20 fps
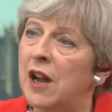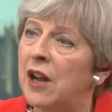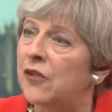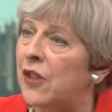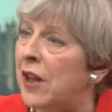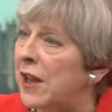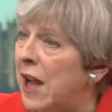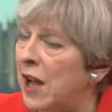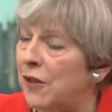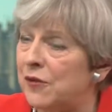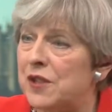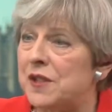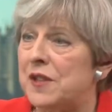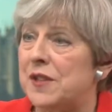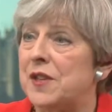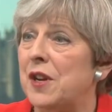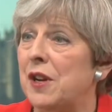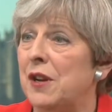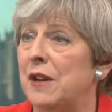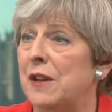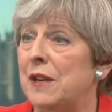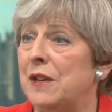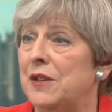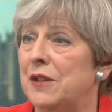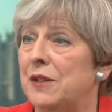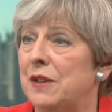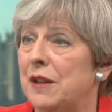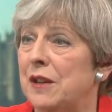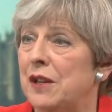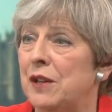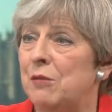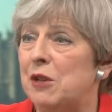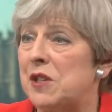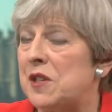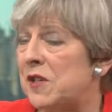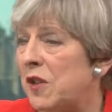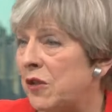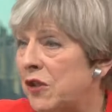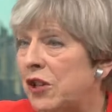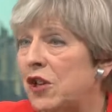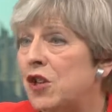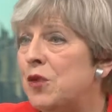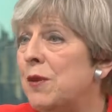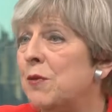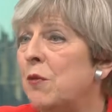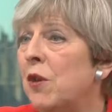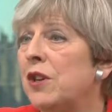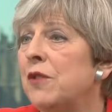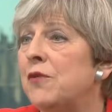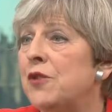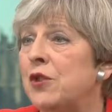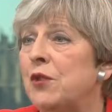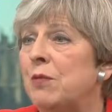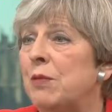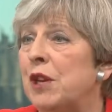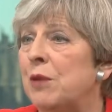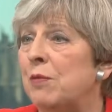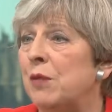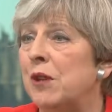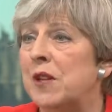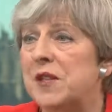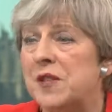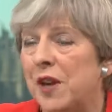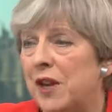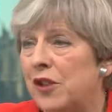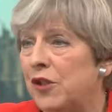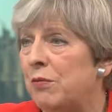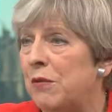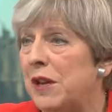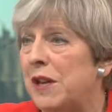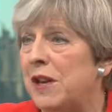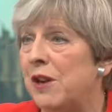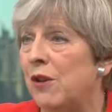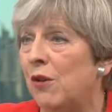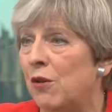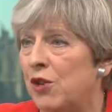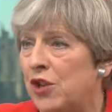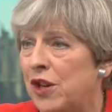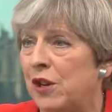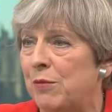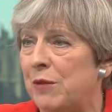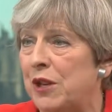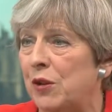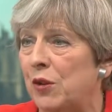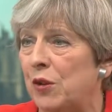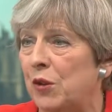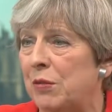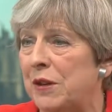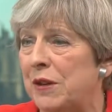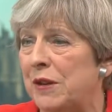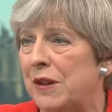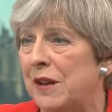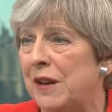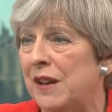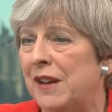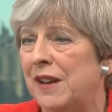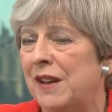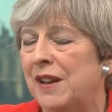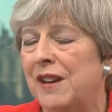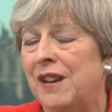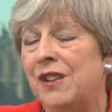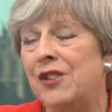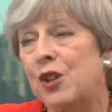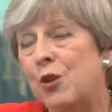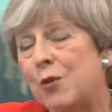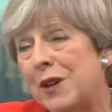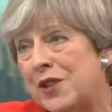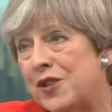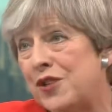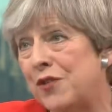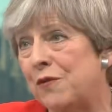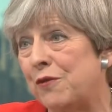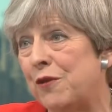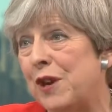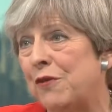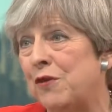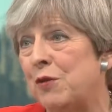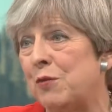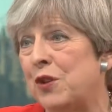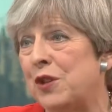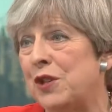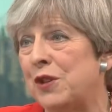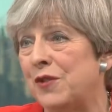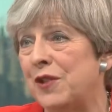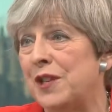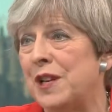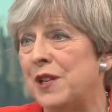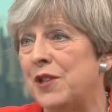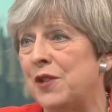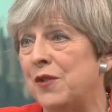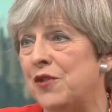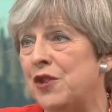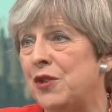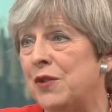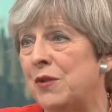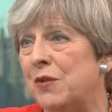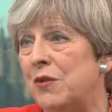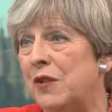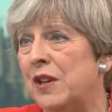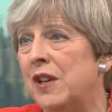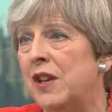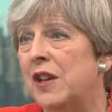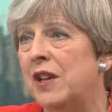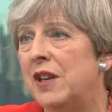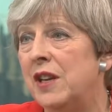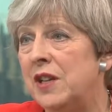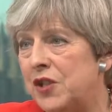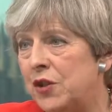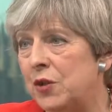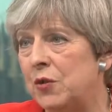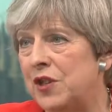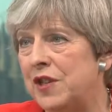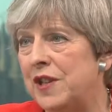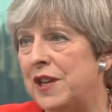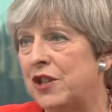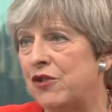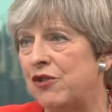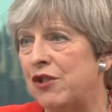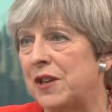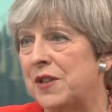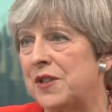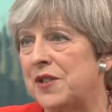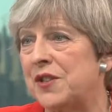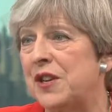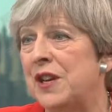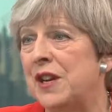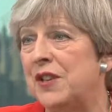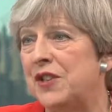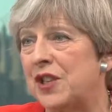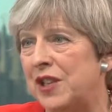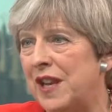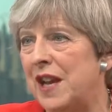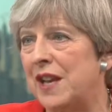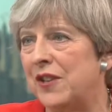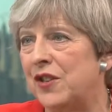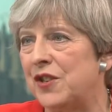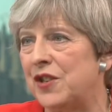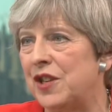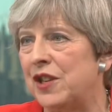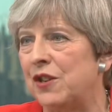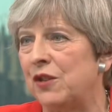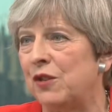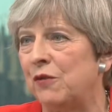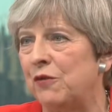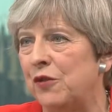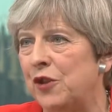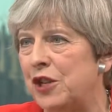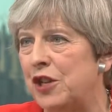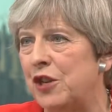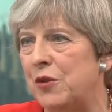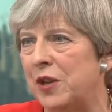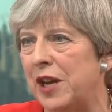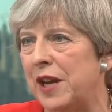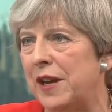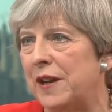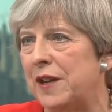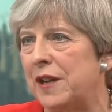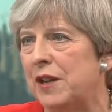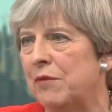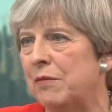They have to decide, because it's only going to be one of two people. It's either me or Jeremy Corbyn. And the question for everybody on the 8th of June is who do they trust to get the deal for the UK?